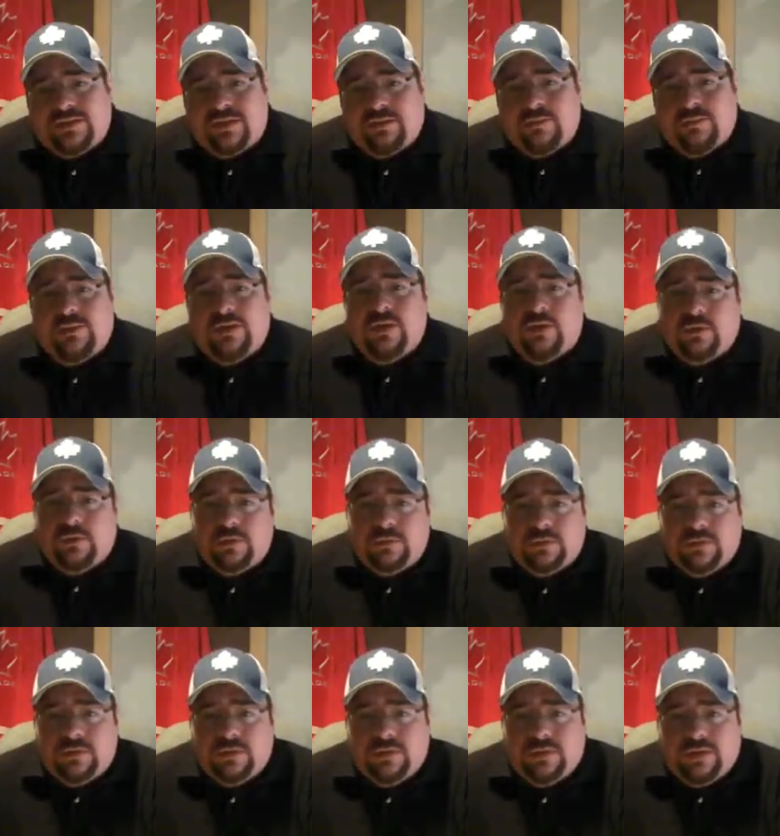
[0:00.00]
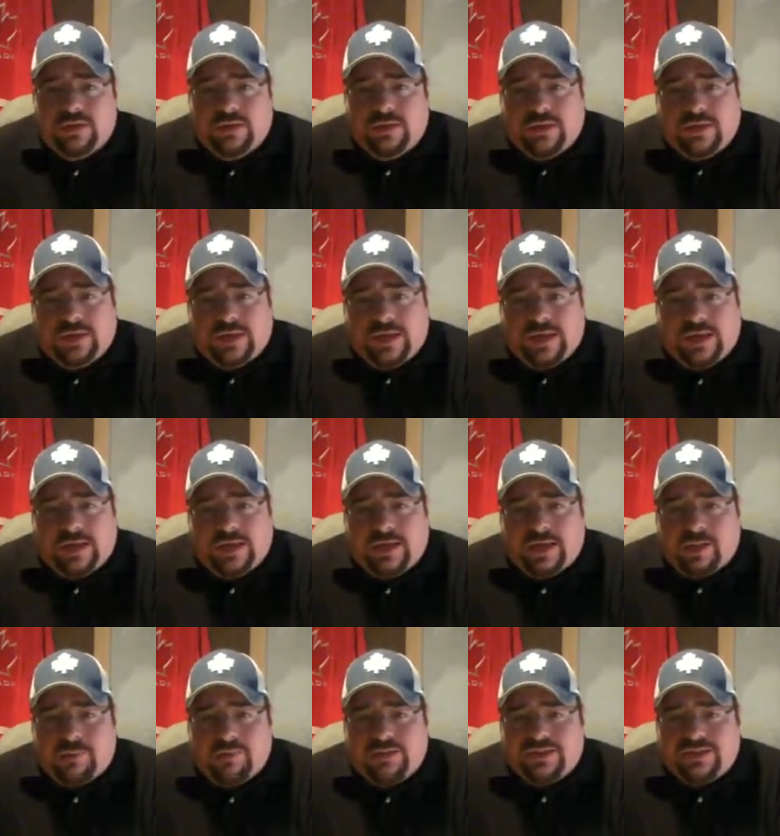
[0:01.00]
to try something new.
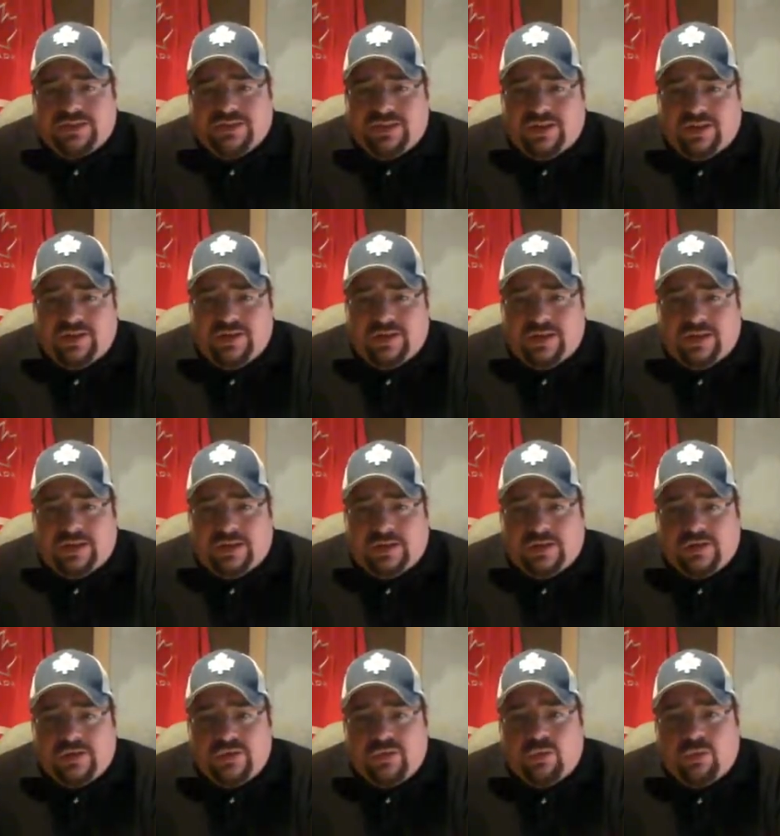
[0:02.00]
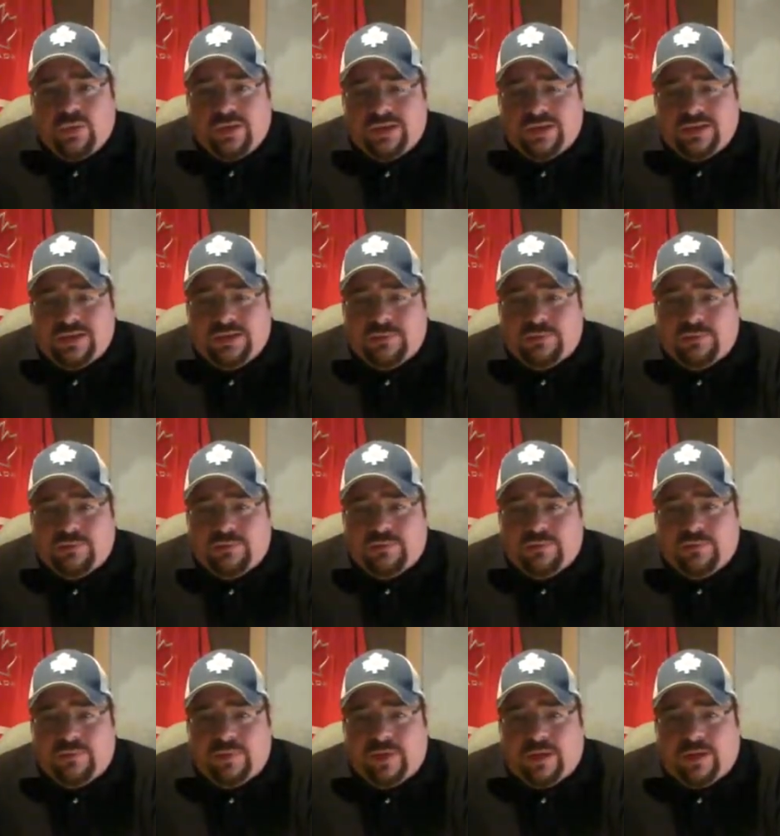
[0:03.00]
And I'm going to start a new weekly
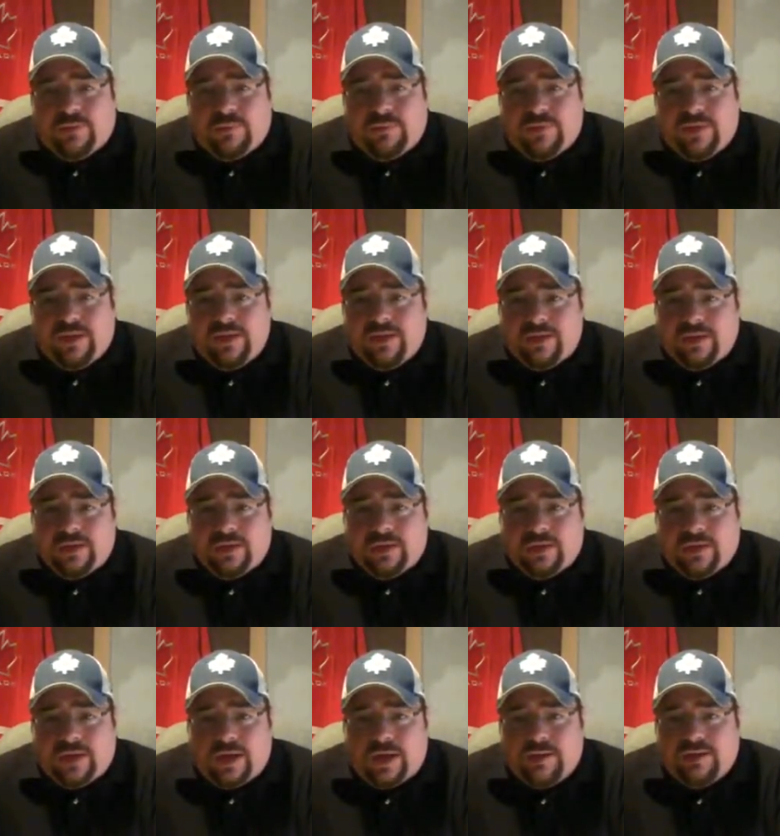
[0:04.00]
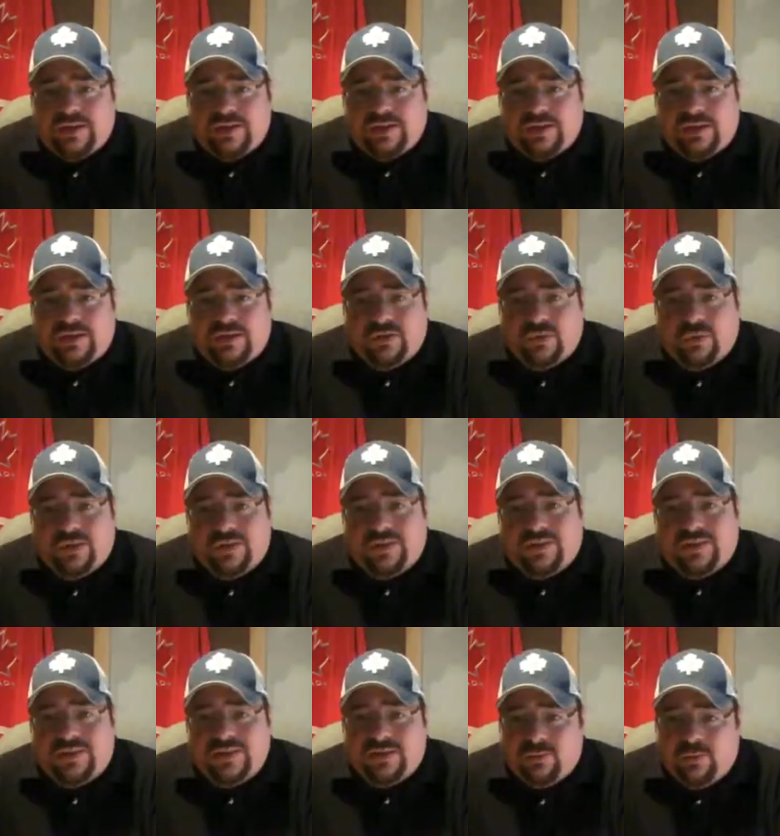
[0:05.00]
um, thing here. I'm going to start
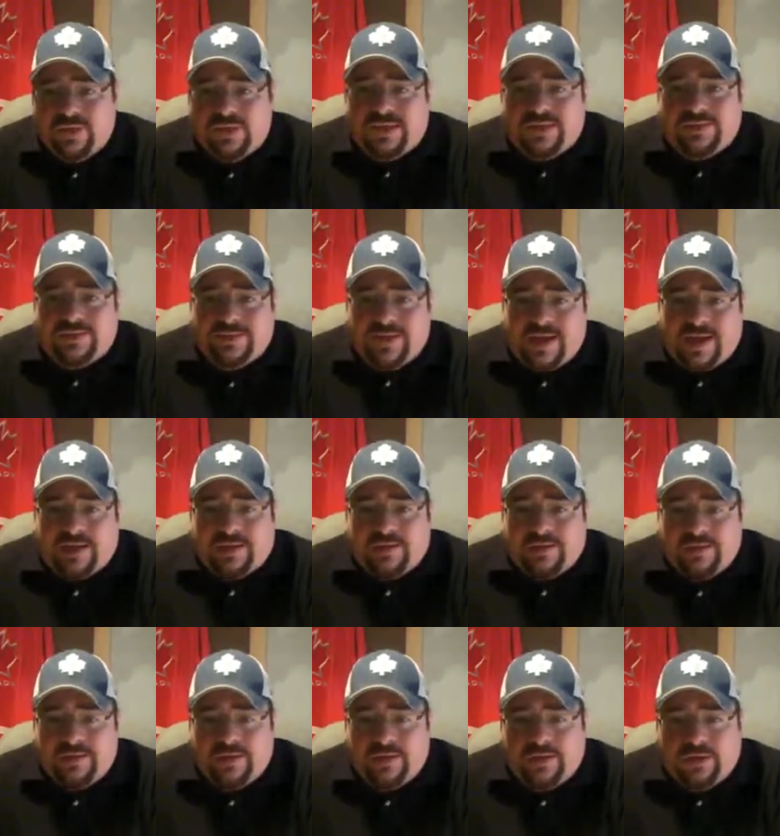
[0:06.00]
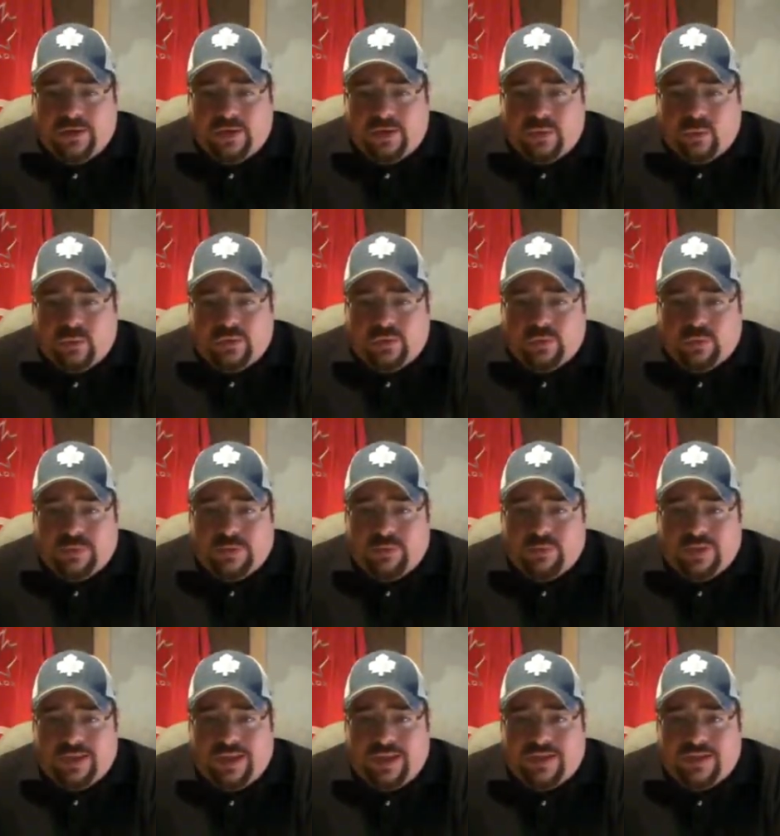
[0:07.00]
doing This Week in Tech, which will
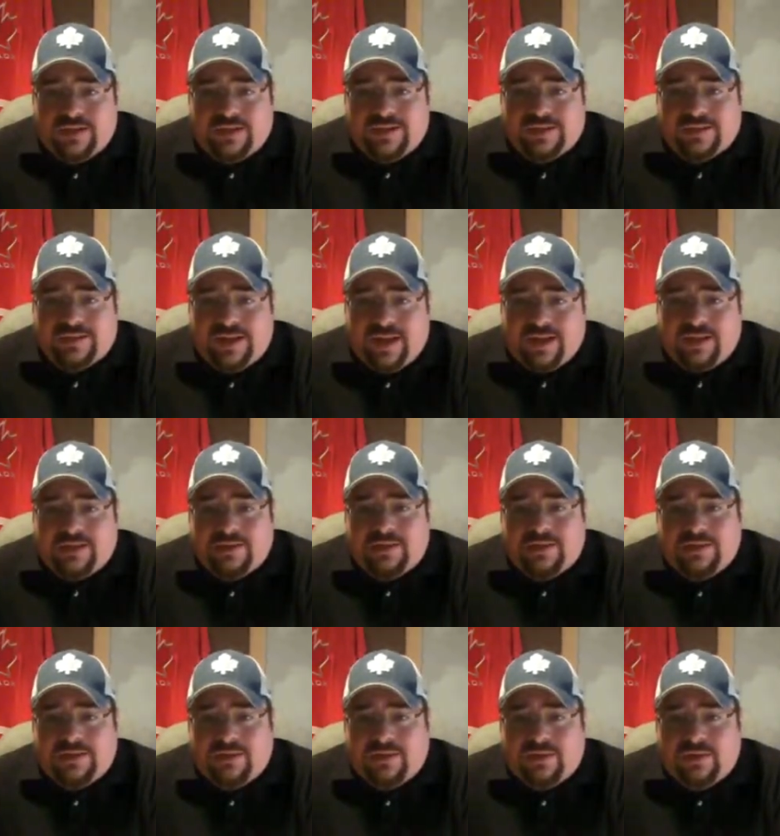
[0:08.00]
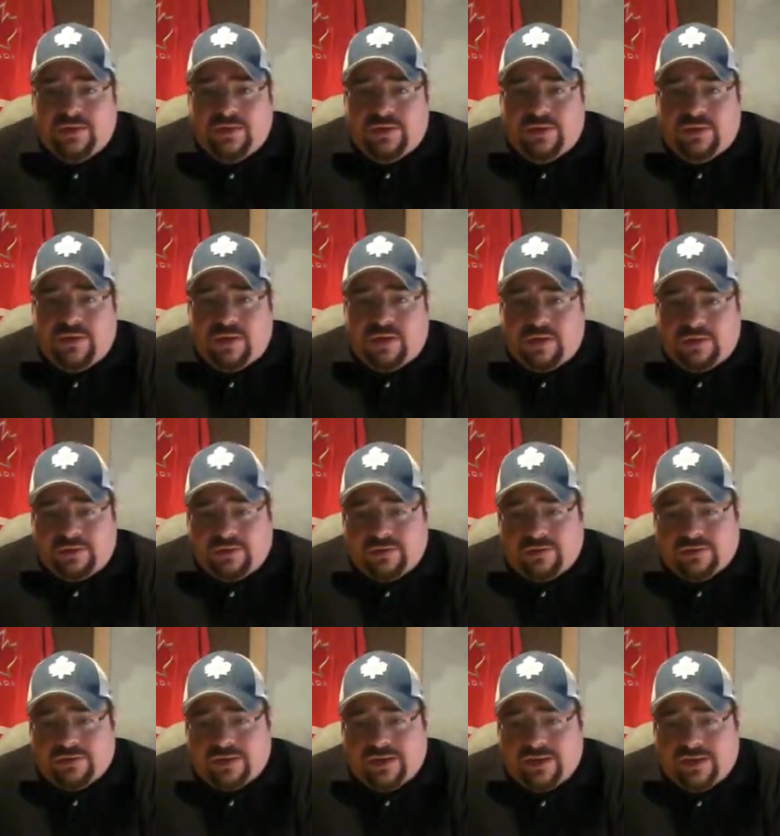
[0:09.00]
be related to tech
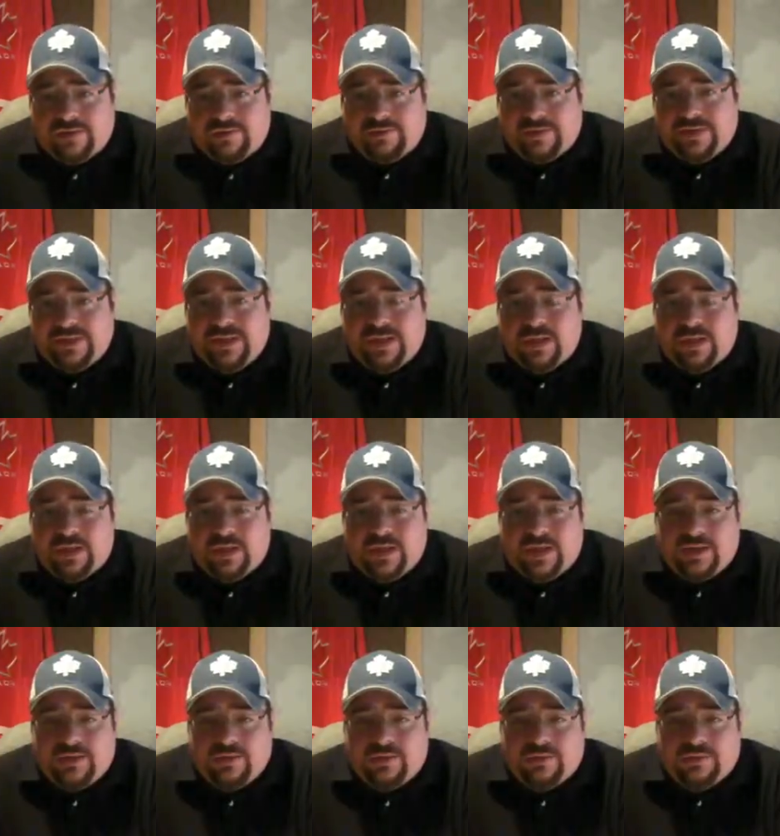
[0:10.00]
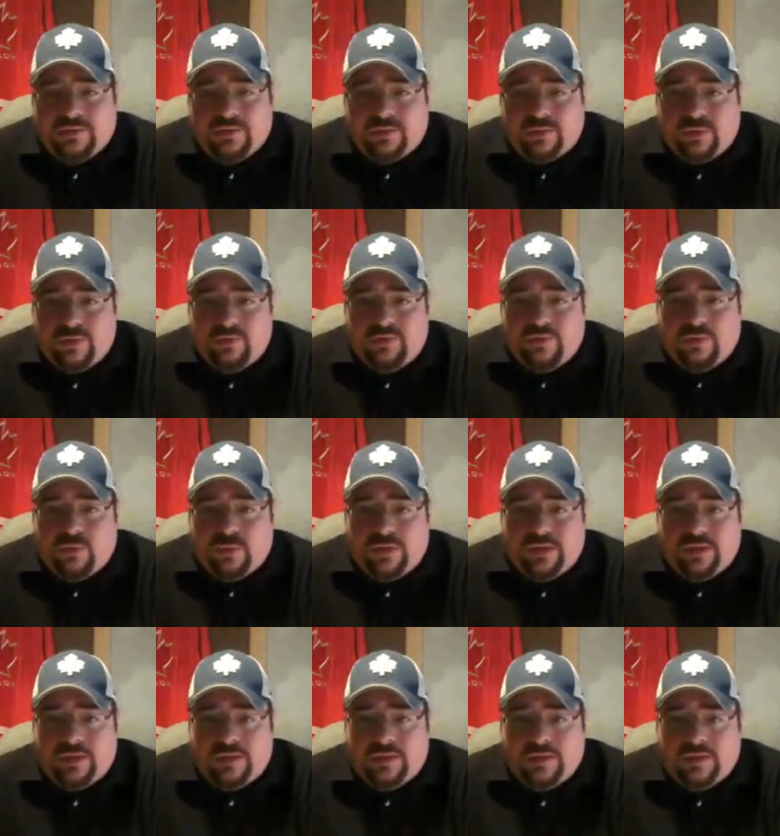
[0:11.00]
articles that I see on the net throughout the
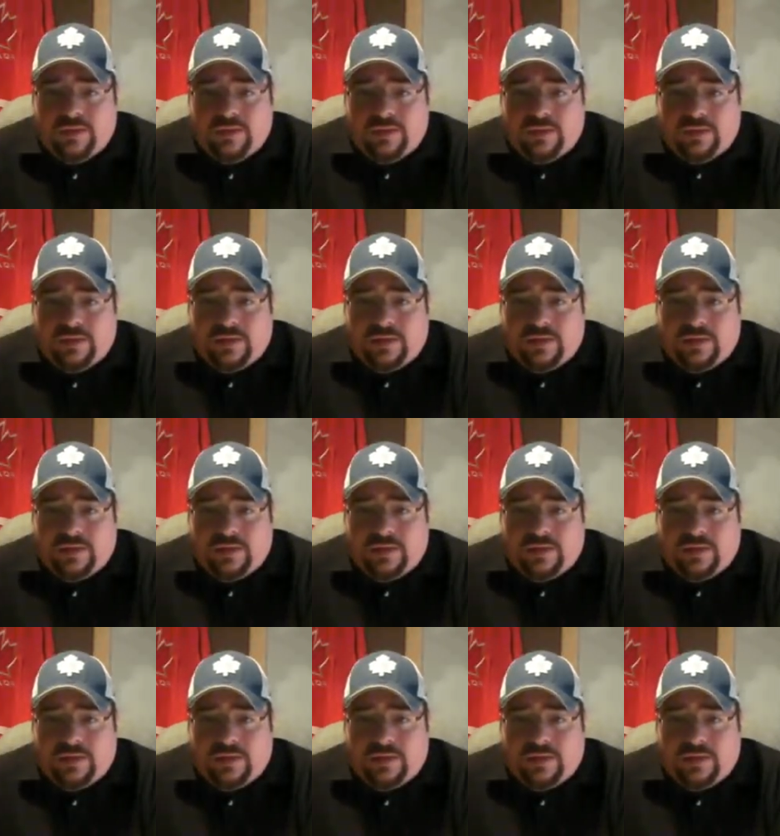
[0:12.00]
week